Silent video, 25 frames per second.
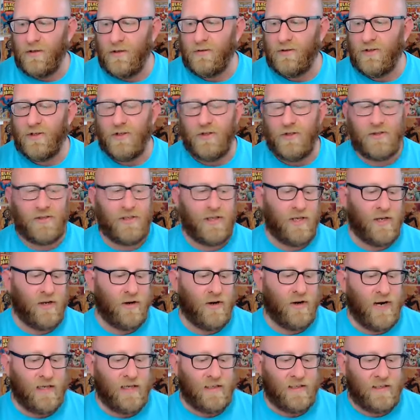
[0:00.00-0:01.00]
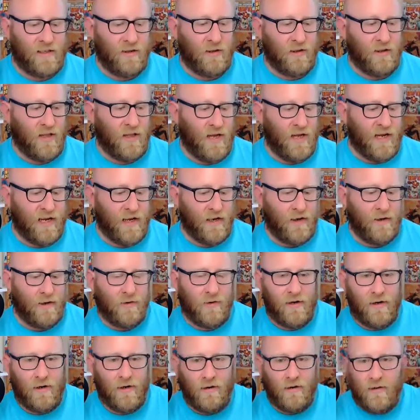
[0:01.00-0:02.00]
choosing your ideal client or
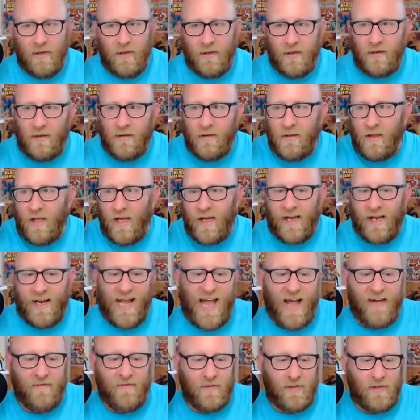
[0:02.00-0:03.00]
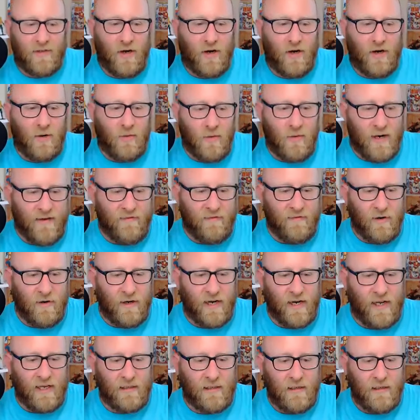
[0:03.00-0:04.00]
your client avatar, whatever it
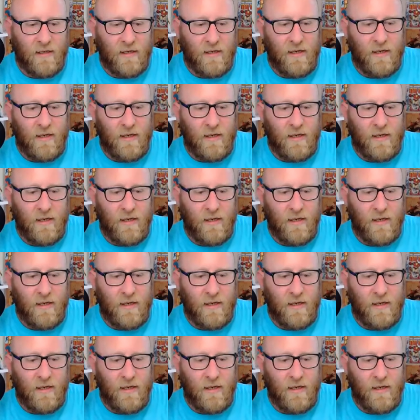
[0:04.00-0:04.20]
is.